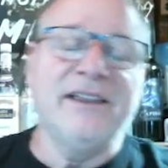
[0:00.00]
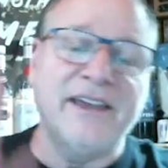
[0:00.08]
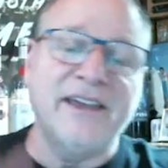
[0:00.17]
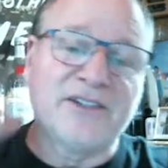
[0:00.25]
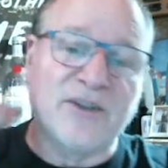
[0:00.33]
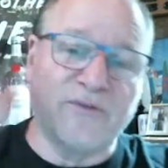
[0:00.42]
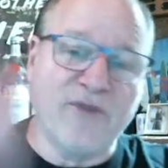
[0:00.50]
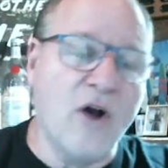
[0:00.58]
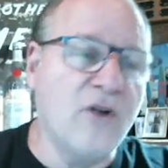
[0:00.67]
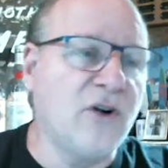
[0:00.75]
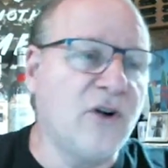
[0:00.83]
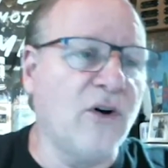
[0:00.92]
There's a
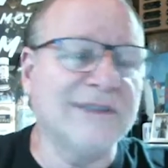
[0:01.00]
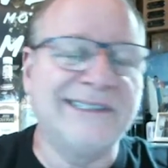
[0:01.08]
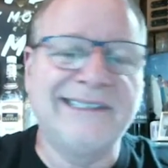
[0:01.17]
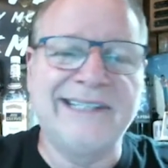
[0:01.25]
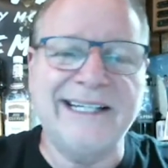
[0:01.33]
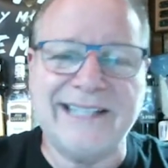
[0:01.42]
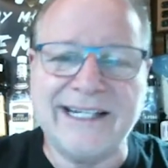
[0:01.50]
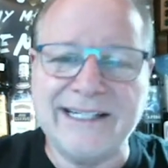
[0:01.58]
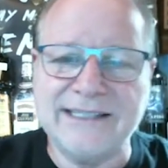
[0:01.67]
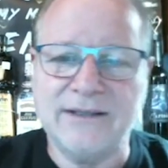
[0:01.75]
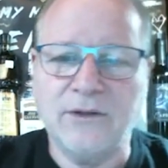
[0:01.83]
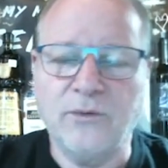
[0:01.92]
road called
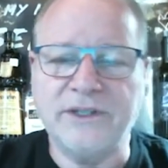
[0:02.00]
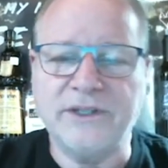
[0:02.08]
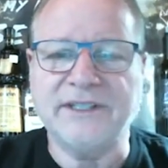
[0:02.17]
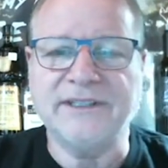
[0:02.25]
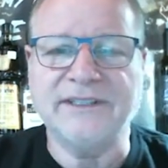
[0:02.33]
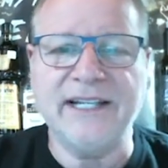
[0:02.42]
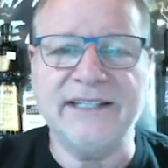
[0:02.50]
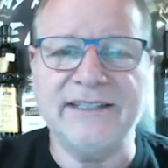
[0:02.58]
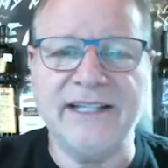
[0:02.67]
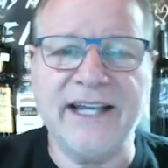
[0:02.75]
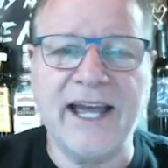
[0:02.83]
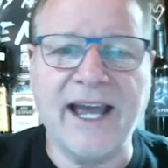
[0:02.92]
Zizix, which is
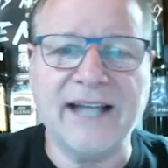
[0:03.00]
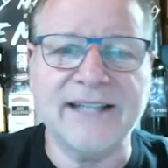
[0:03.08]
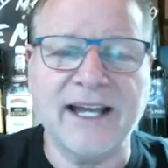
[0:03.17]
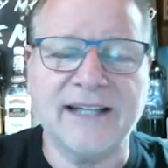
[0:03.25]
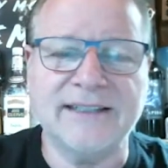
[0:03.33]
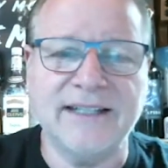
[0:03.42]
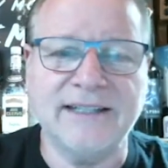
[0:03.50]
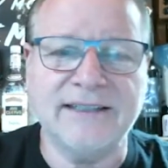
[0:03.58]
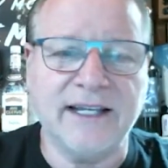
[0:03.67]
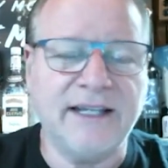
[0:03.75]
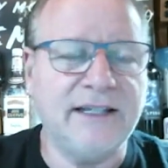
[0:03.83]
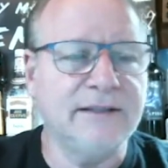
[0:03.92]

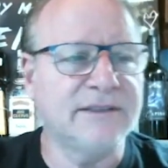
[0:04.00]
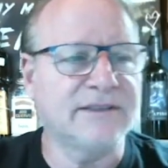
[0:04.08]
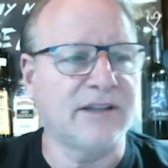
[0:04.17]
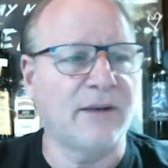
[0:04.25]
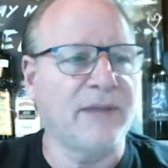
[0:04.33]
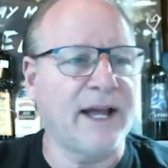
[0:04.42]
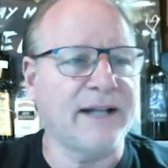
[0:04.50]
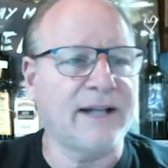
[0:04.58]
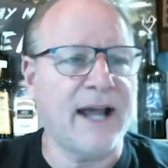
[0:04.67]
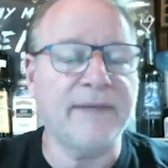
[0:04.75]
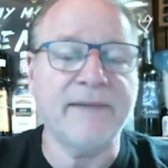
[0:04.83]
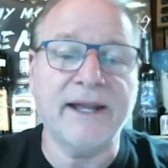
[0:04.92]
ZZXXZZ, something like
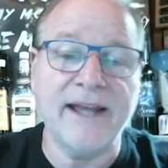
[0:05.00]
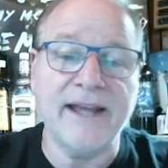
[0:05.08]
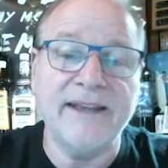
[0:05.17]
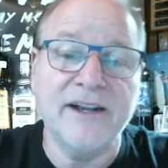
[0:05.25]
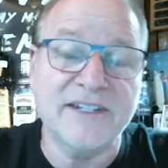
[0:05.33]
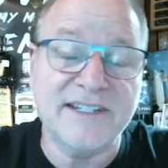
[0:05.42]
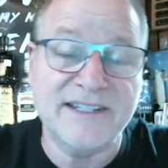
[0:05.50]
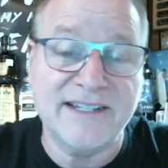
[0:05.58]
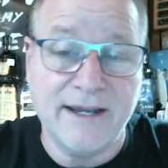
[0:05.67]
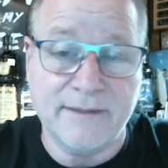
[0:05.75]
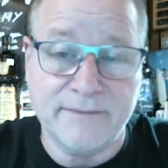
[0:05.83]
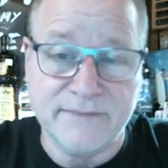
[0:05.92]
that. And then there's
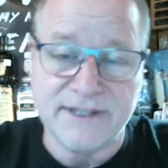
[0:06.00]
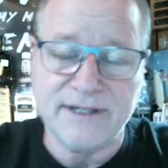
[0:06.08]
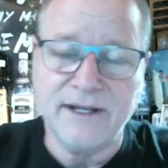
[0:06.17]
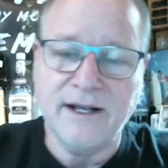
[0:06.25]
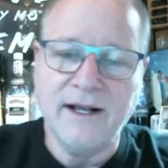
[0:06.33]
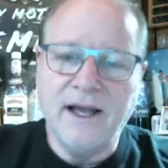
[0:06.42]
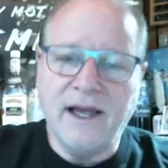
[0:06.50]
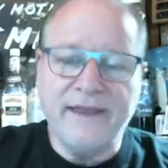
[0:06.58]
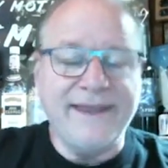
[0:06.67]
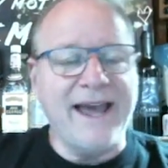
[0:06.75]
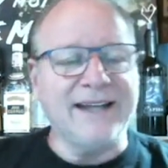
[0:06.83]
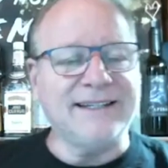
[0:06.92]
Sims. And
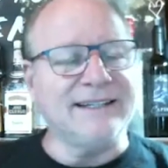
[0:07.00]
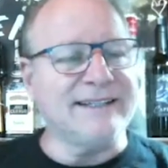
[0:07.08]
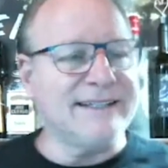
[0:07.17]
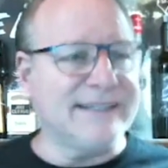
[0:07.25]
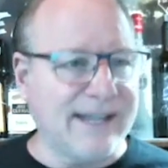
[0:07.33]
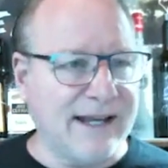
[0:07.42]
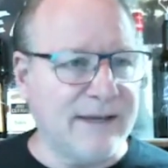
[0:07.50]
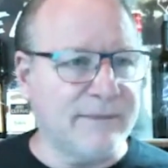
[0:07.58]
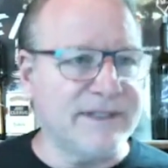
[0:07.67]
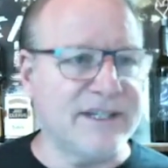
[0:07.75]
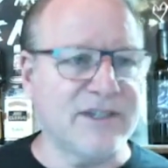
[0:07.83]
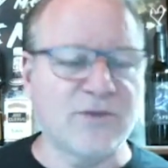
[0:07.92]
the exit
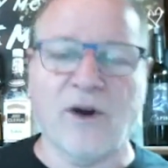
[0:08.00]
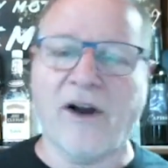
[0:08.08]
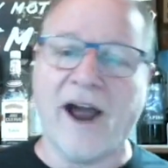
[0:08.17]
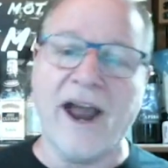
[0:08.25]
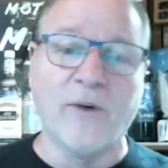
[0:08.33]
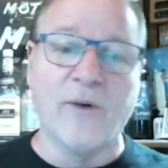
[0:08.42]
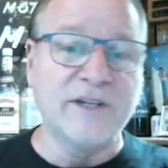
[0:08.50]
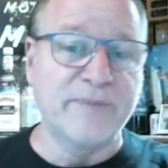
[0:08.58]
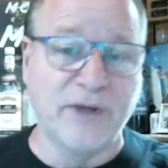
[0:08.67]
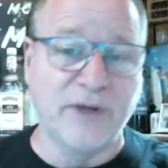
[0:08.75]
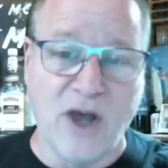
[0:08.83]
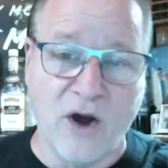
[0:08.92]
Sims is where I always
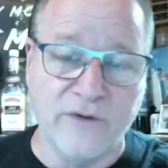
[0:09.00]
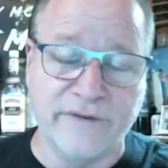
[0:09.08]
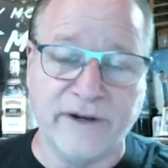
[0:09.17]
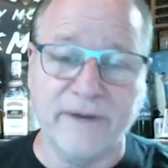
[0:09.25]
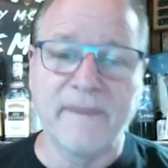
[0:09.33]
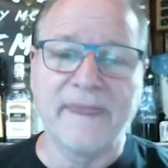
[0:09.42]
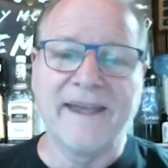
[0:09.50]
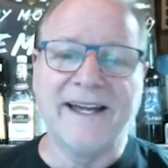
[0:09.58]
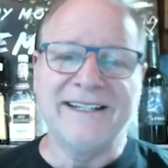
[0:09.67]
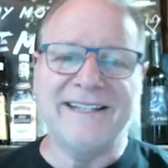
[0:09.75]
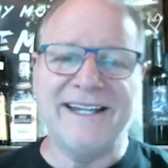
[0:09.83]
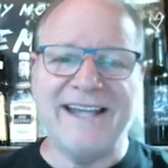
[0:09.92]
pull over
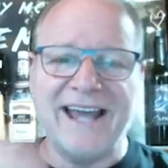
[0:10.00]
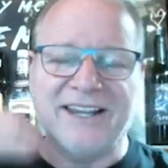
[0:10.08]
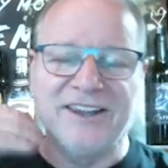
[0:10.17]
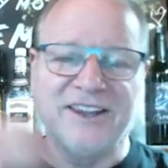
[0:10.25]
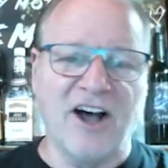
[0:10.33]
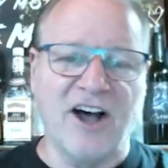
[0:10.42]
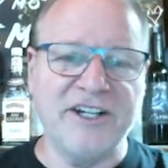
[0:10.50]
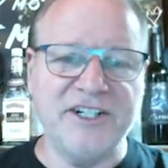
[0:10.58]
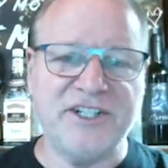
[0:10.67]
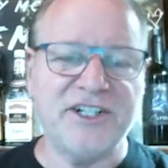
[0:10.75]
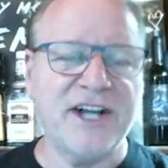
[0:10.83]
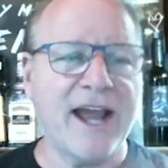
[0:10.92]
to get
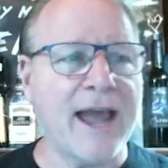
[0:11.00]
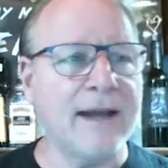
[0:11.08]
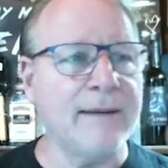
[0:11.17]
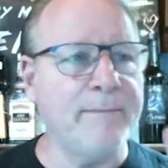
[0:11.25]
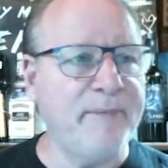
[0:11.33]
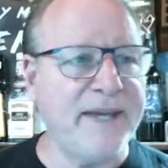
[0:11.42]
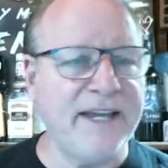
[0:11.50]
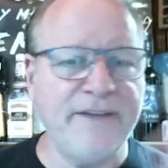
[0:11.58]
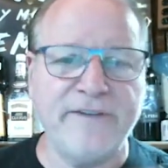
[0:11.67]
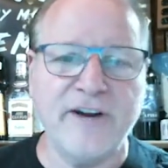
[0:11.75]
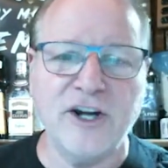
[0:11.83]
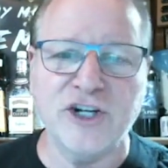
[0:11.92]
lunch and
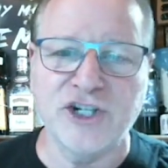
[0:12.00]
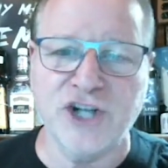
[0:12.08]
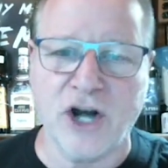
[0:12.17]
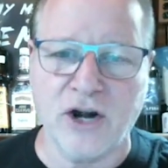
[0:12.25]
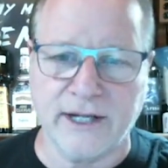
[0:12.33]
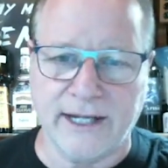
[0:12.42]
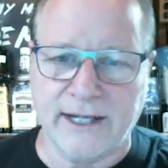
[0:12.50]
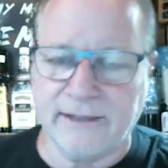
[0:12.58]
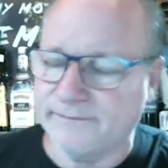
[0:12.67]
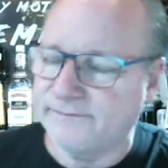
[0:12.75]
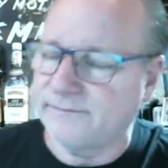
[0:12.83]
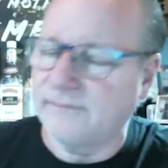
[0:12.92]
beef jerky.
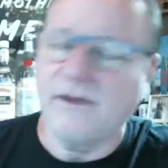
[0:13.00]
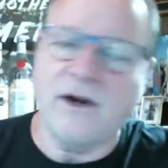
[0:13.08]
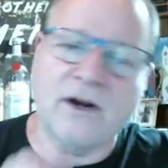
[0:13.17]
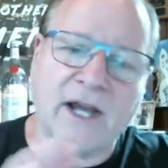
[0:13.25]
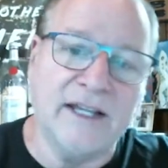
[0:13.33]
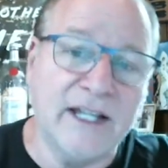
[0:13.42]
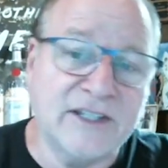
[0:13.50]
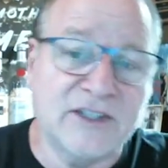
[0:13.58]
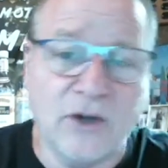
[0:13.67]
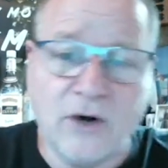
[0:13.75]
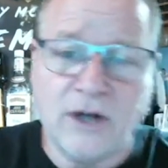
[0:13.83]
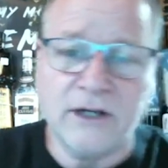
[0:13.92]
Okay, let's
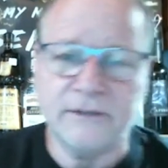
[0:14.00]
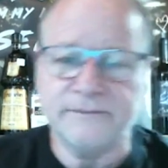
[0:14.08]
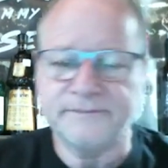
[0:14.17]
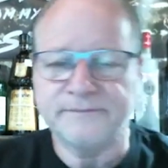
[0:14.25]
talk.